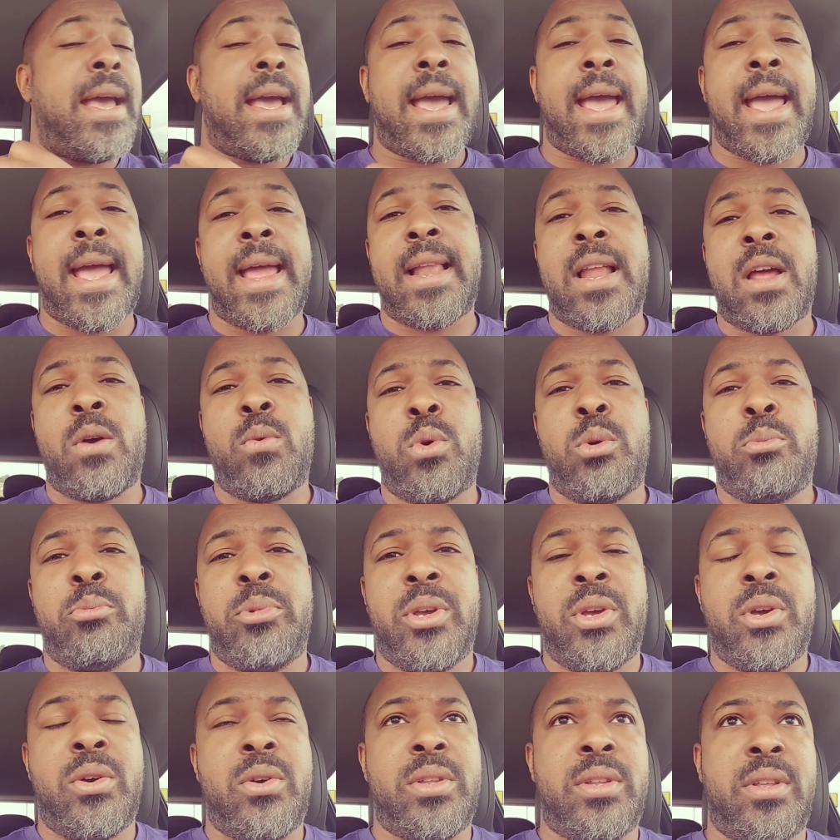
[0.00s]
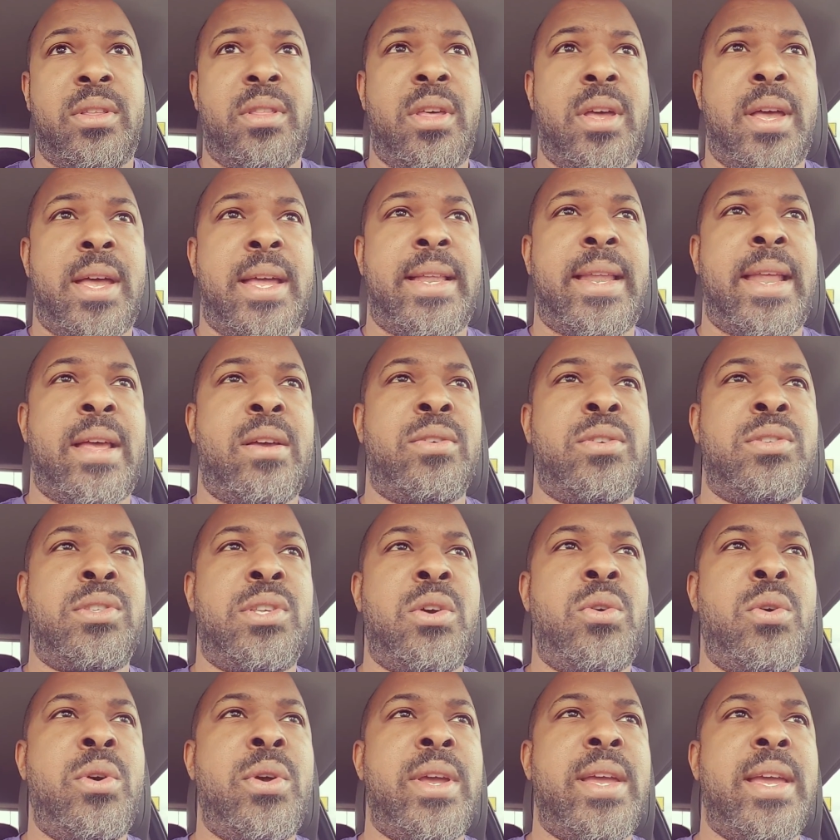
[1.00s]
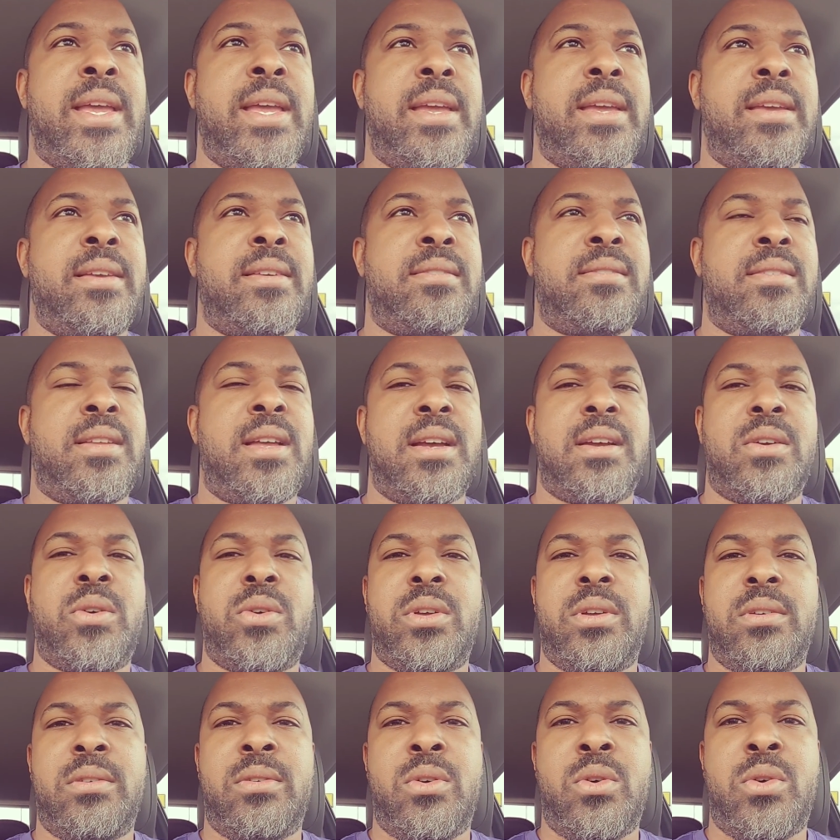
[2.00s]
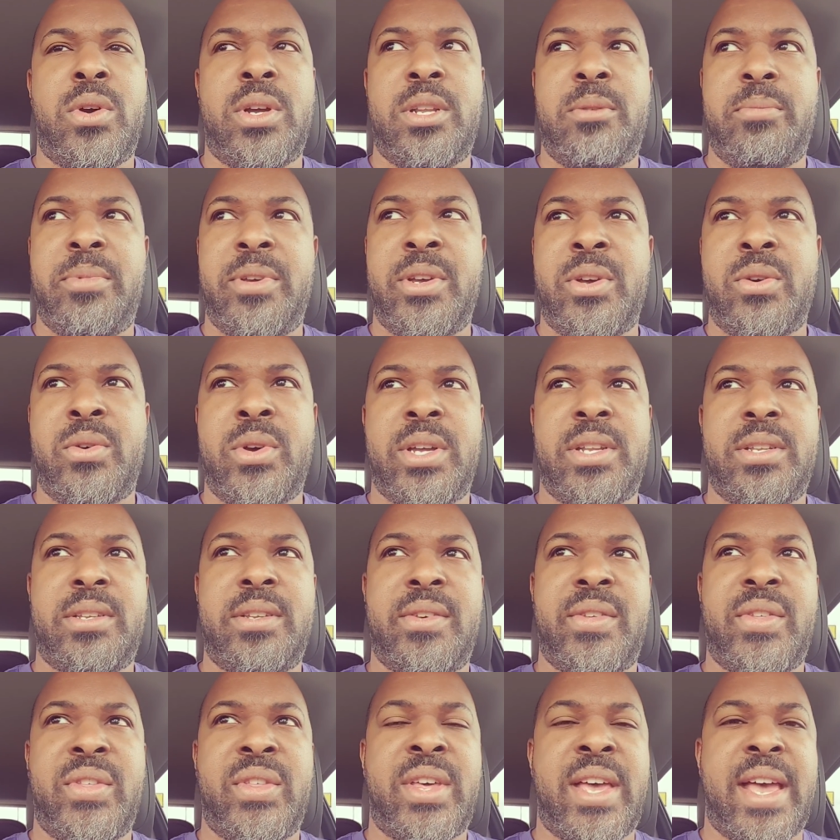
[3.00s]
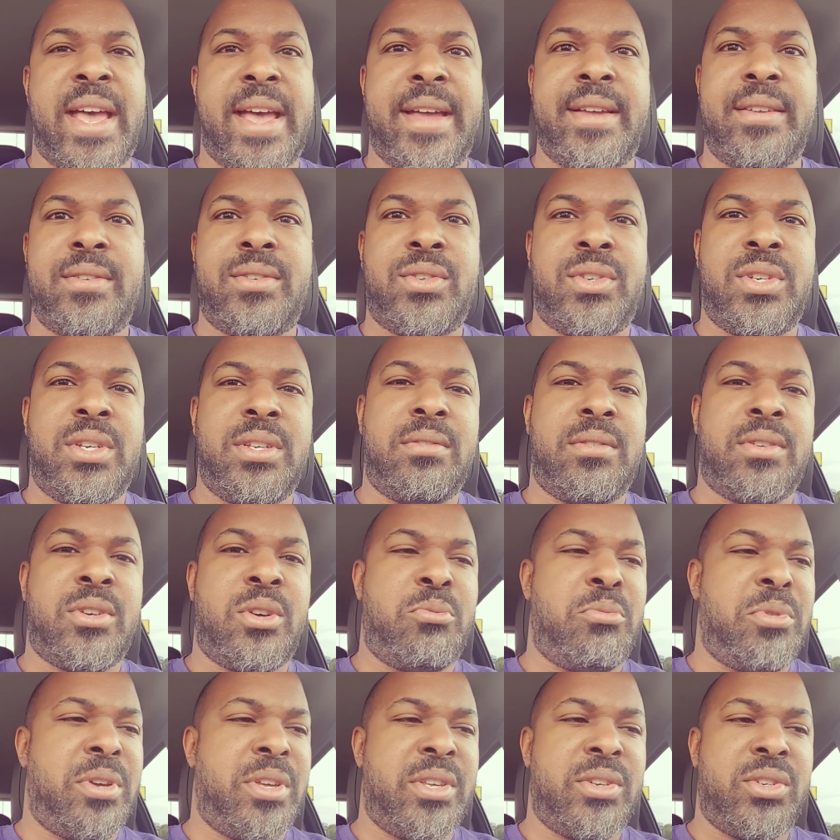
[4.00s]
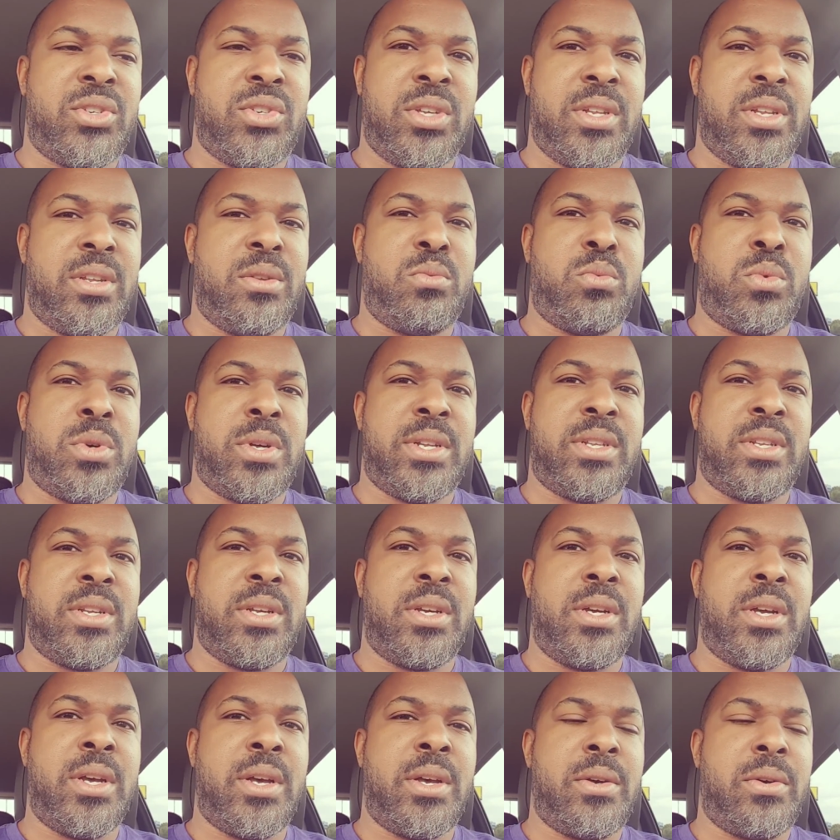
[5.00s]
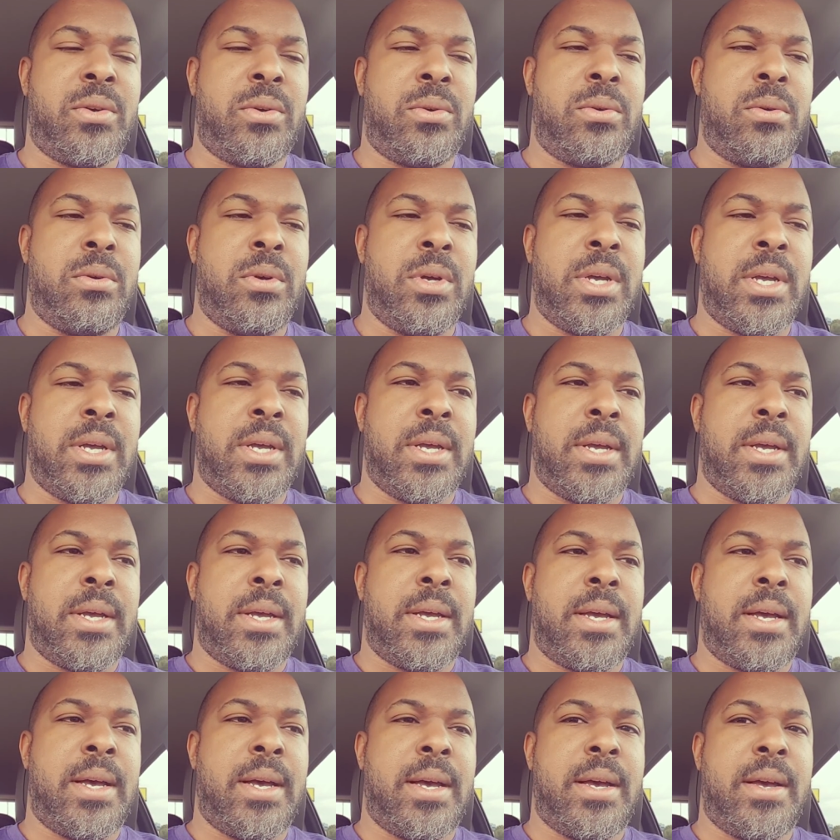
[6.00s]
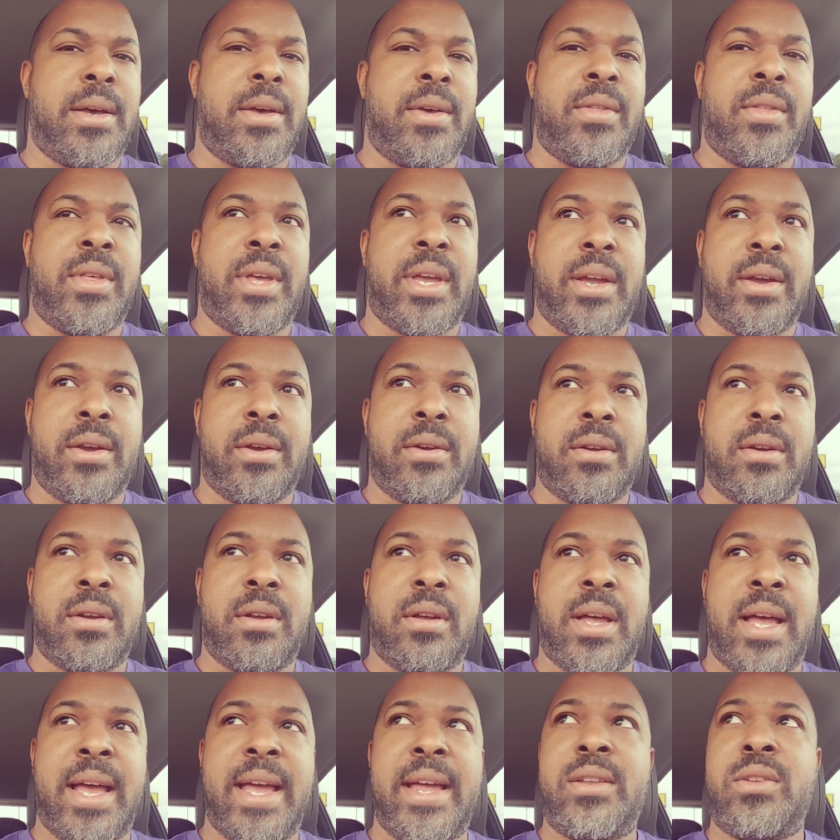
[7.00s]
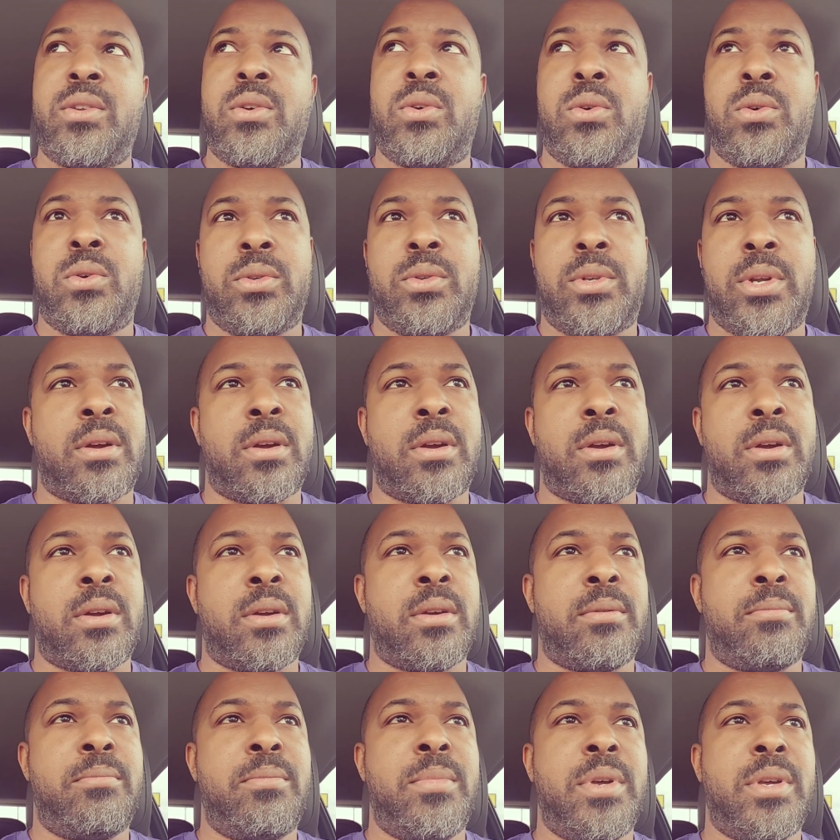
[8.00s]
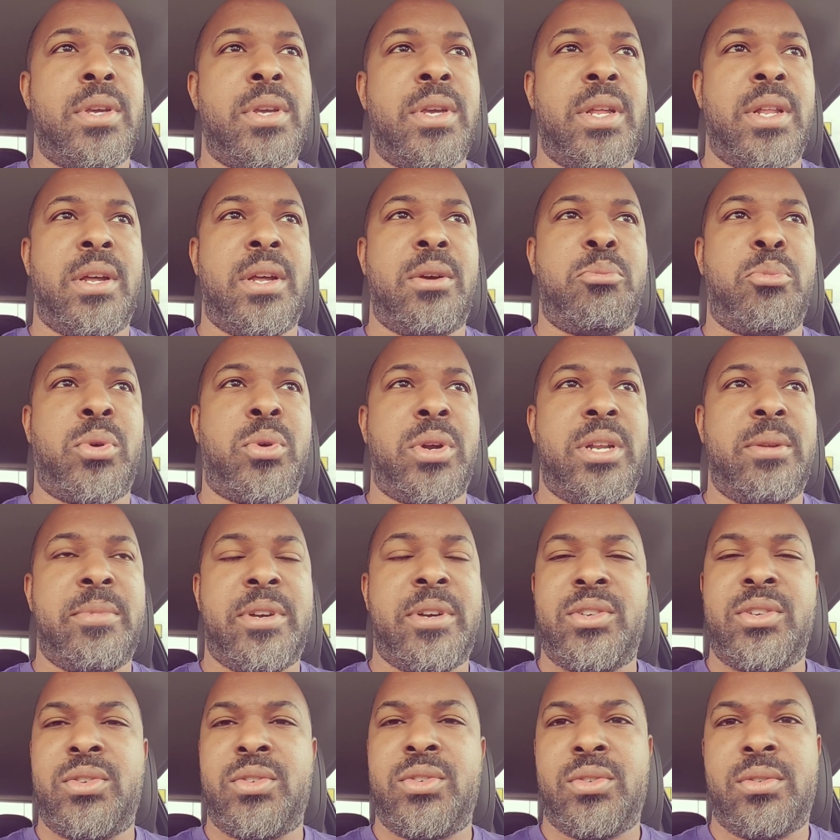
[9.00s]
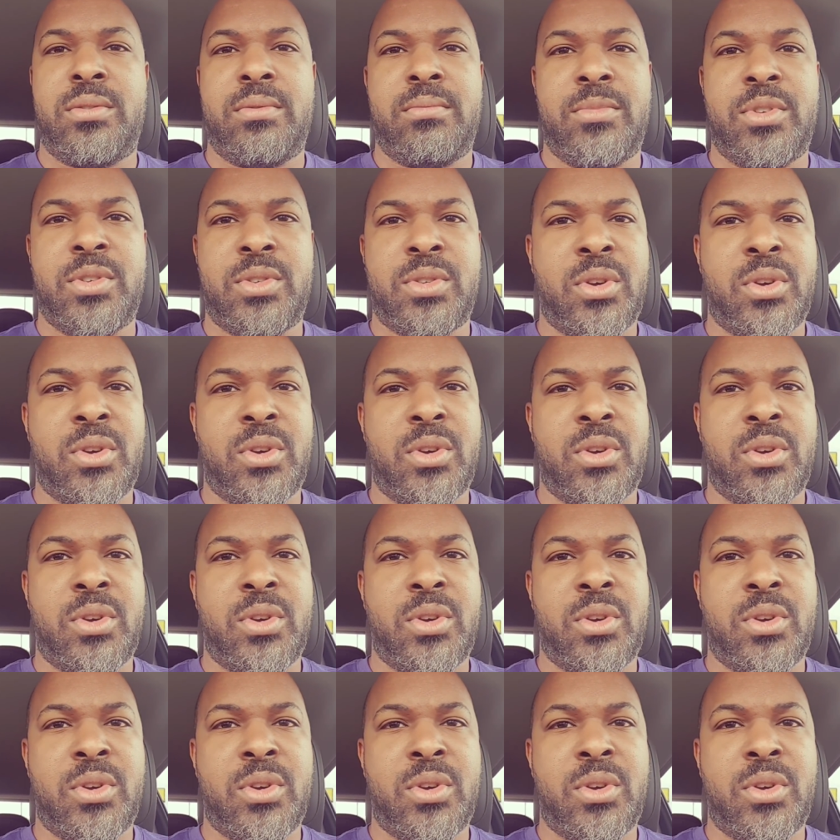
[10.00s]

And I won't be going to that. Now, Zoe is not going to be going to that. She told me that she didn't want to go there. I had told her, you know, pretty much the